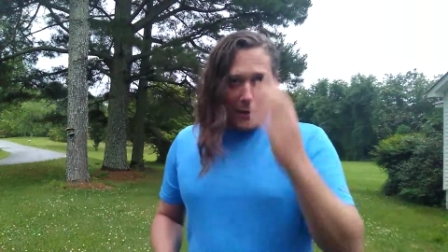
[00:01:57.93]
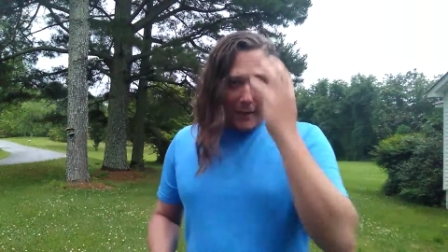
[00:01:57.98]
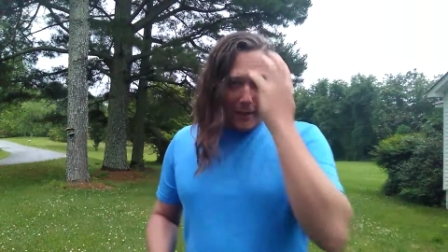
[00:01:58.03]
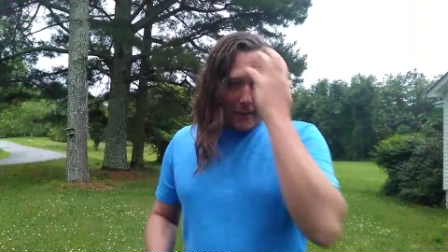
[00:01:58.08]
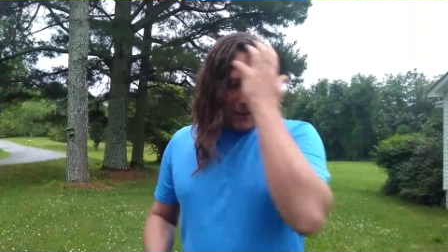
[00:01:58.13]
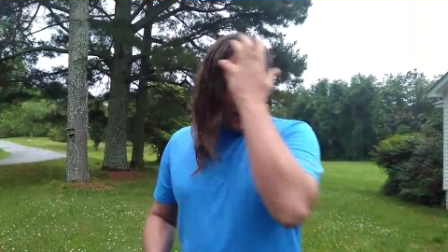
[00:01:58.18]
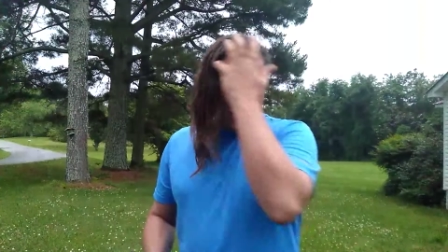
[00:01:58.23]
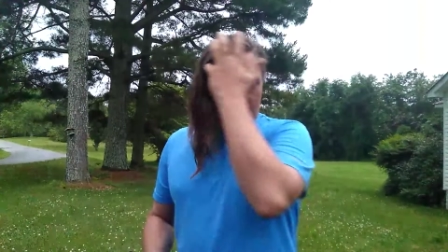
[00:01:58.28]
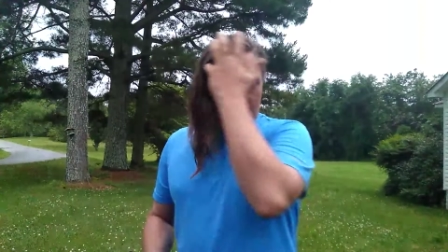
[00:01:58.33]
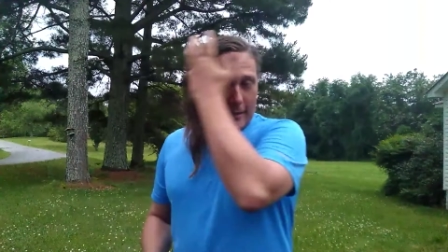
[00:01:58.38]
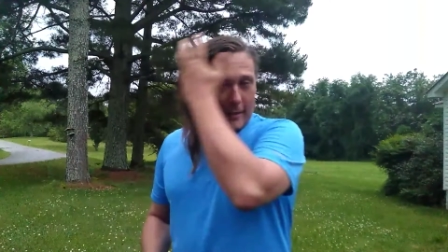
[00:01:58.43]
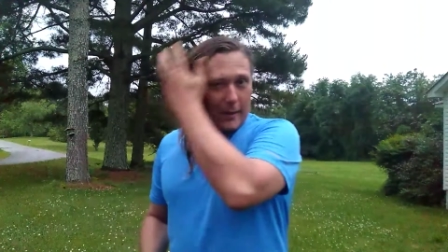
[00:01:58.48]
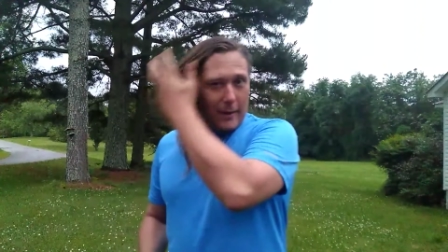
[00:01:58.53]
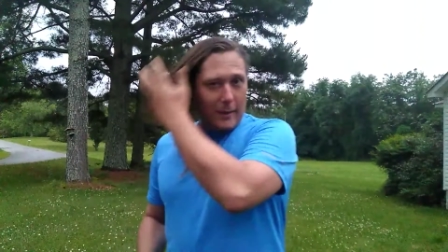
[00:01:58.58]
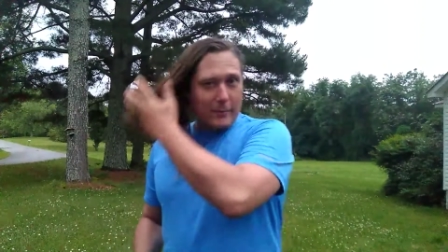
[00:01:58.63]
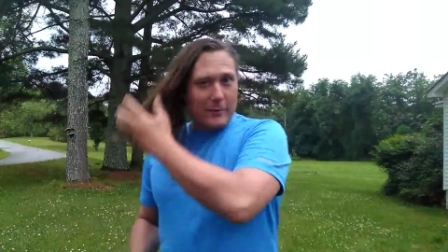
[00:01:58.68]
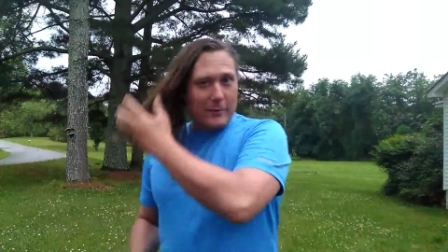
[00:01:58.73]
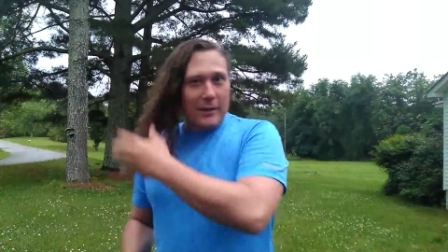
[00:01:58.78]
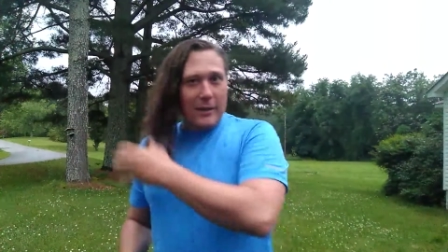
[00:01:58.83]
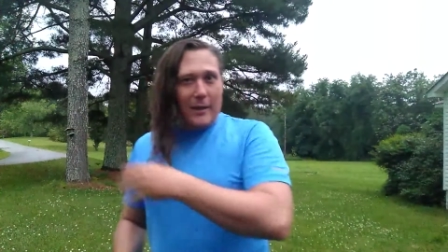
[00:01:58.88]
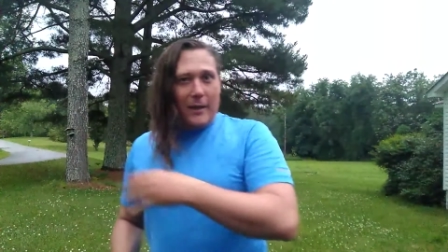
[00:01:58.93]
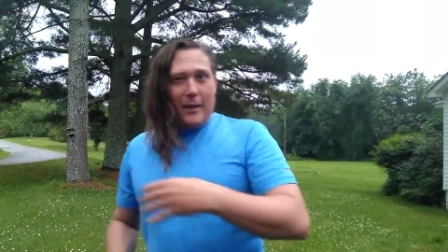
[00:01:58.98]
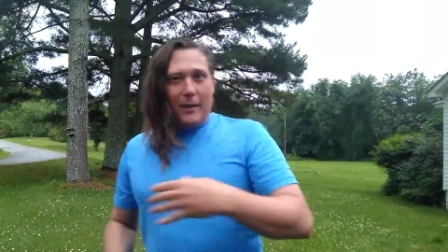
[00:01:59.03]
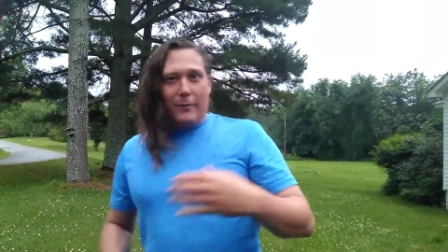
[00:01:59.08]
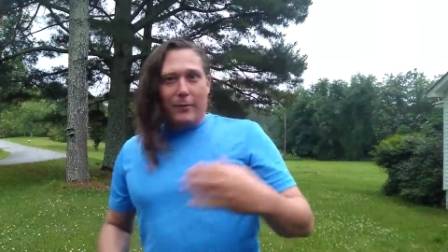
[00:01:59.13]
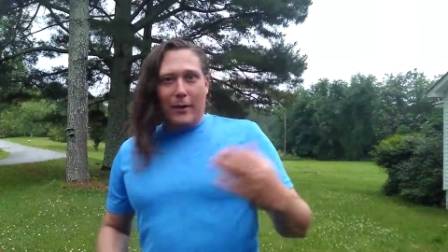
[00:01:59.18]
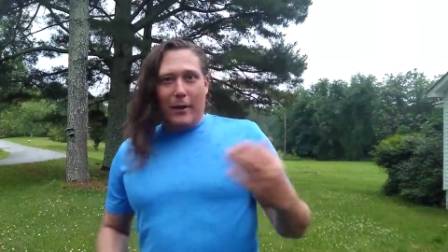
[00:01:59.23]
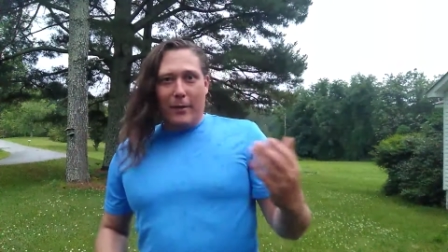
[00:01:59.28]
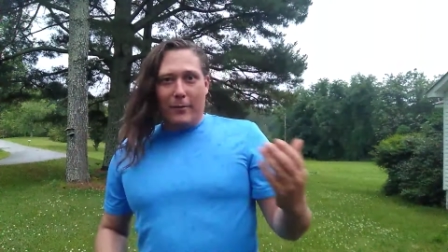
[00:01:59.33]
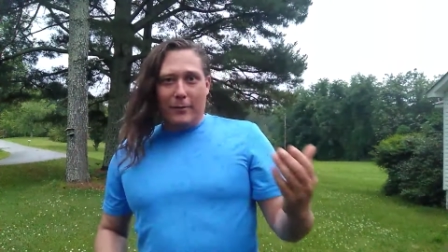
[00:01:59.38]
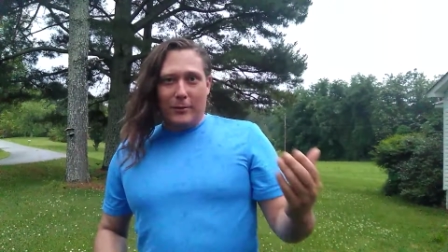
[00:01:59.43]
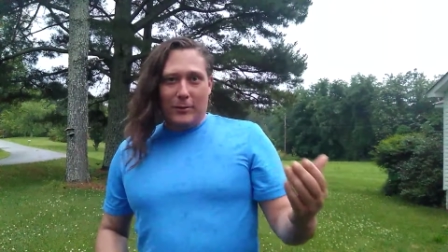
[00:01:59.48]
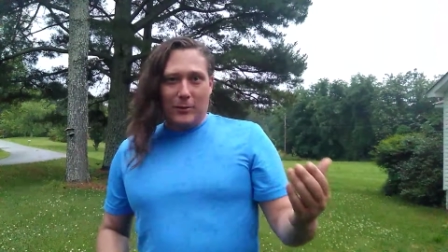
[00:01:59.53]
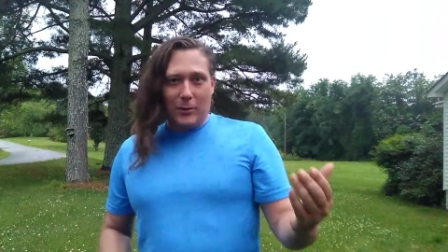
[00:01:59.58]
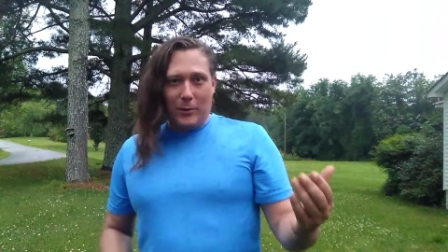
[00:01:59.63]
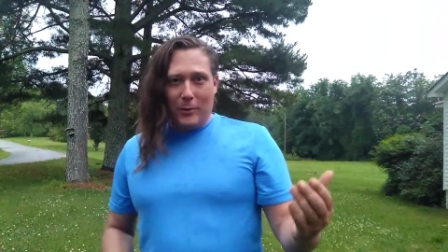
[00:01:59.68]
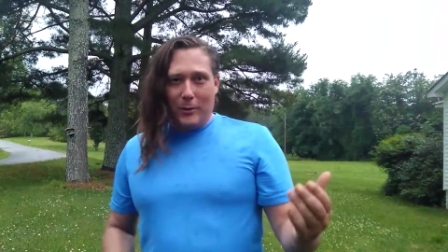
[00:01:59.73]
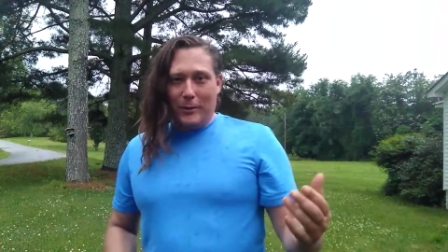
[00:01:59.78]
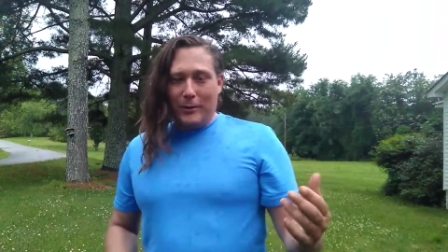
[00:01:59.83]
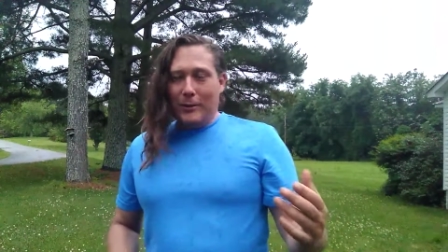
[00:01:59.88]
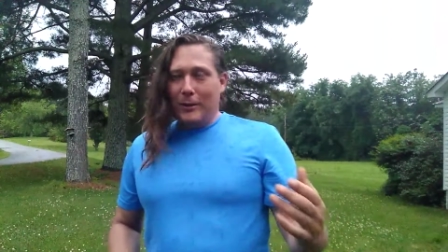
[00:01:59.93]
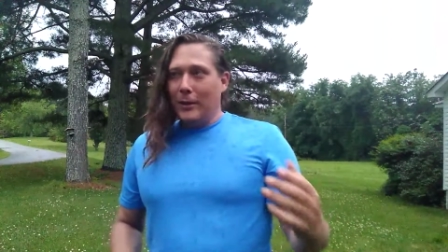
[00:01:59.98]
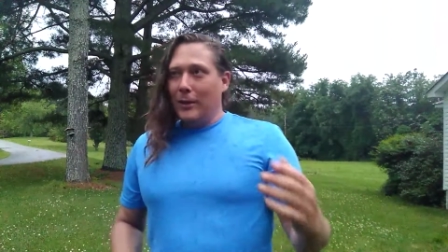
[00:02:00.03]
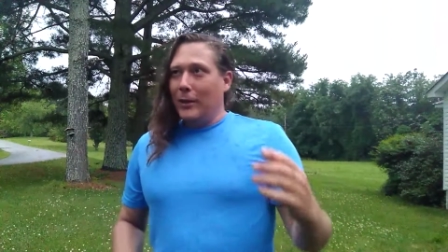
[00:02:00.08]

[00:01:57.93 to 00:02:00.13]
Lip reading: And a lot of times, if you have a student